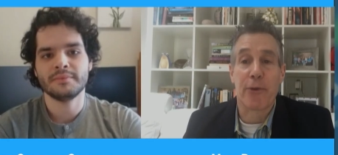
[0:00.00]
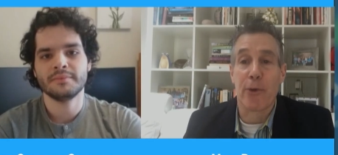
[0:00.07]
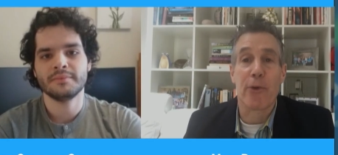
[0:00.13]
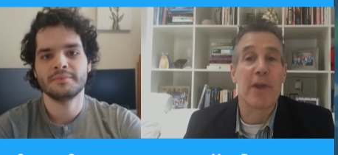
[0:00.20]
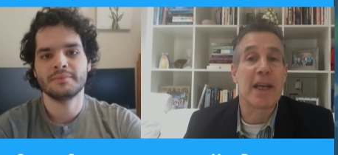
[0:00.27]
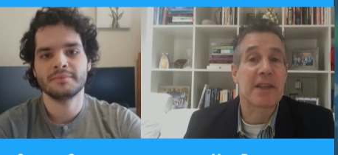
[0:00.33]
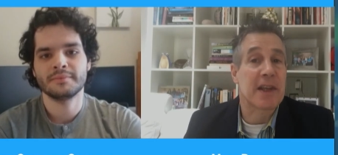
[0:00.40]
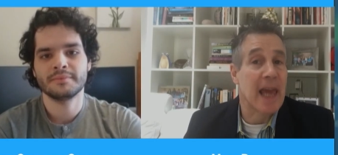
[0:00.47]
Speaker 1: through
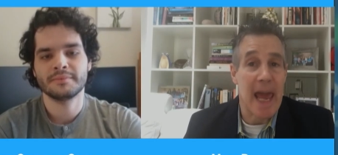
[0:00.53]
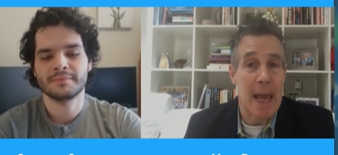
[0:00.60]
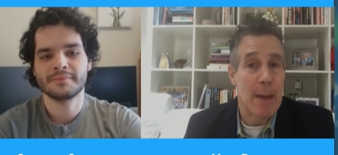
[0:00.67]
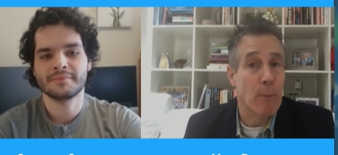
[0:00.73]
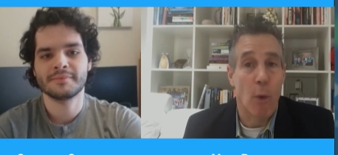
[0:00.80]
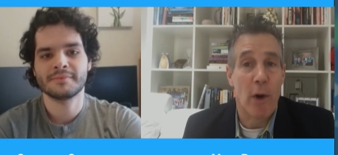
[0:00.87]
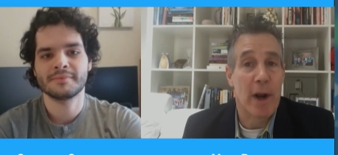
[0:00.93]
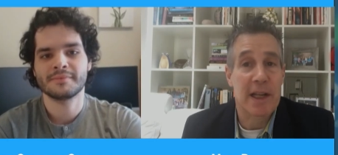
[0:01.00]
this game?
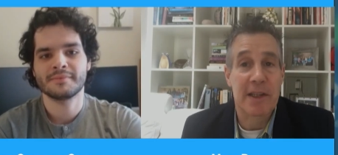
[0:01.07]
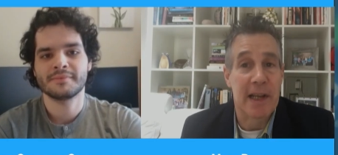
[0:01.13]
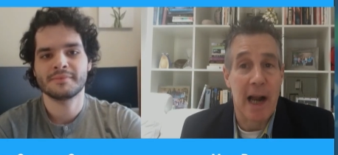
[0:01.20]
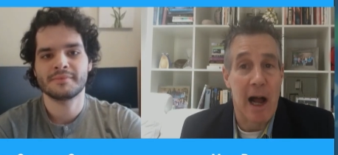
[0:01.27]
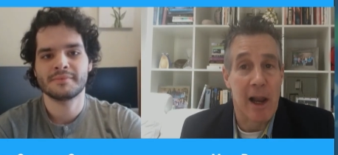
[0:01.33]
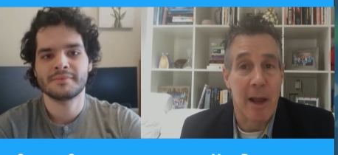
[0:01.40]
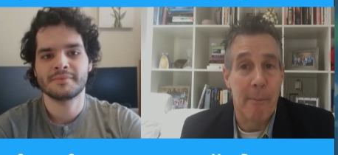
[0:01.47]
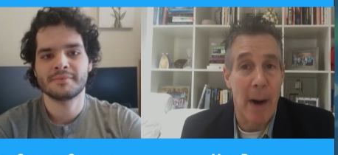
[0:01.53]
What is it all
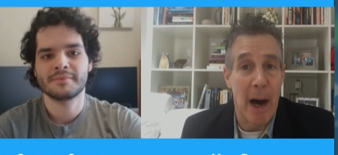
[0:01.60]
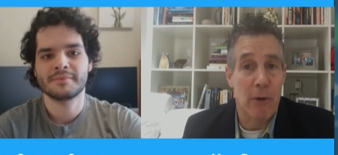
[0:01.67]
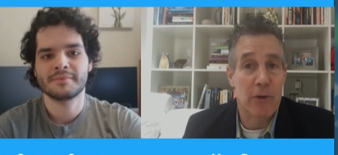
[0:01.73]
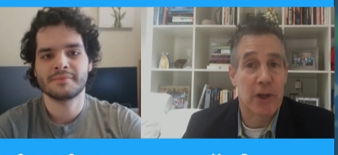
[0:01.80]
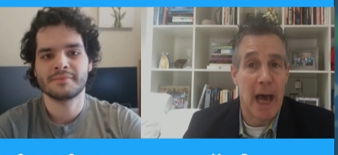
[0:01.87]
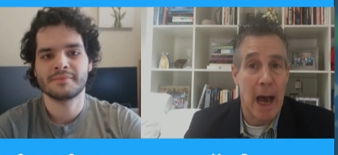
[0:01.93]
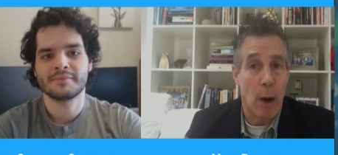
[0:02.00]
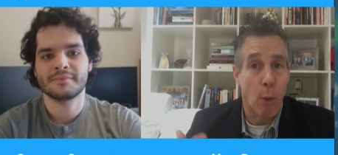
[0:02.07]
about?
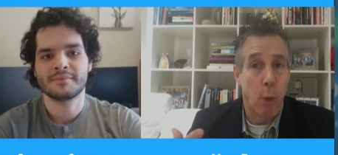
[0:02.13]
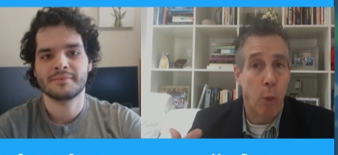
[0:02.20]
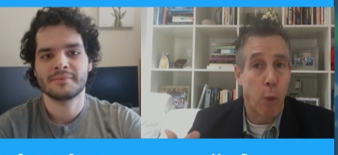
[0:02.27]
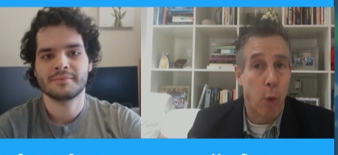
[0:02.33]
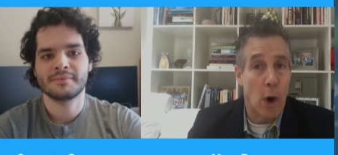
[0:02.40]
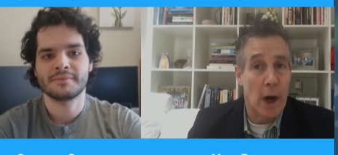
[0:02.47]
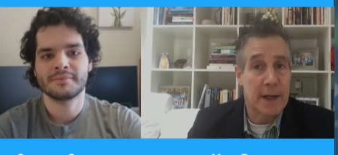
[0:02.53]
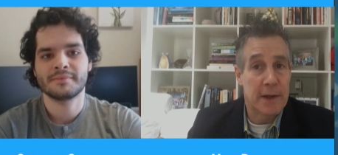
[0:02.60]
Uh,
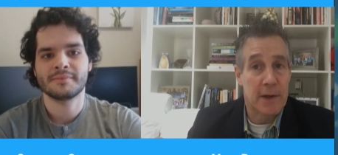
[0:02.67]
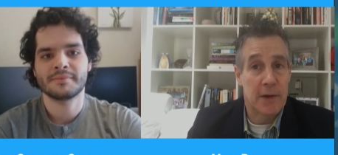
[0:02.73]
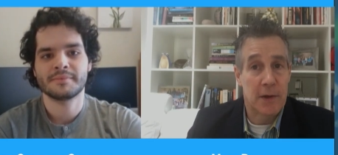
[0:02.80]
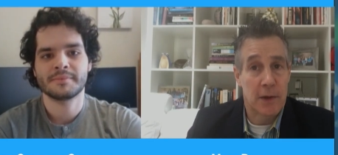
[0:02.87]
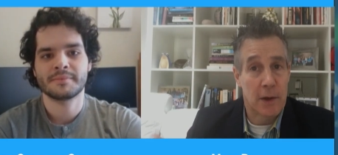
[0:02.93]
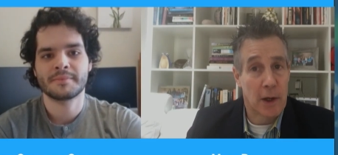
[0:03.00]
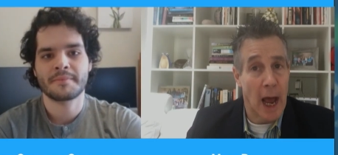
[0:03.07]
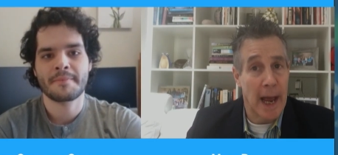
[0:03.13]
what
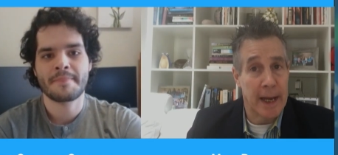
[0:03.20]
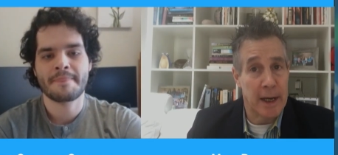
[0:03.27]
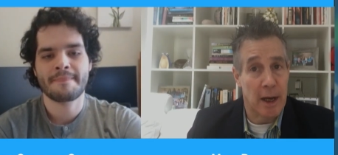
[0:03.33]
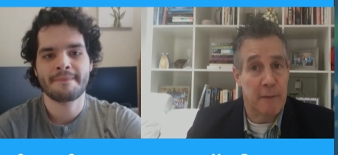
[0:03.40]
kind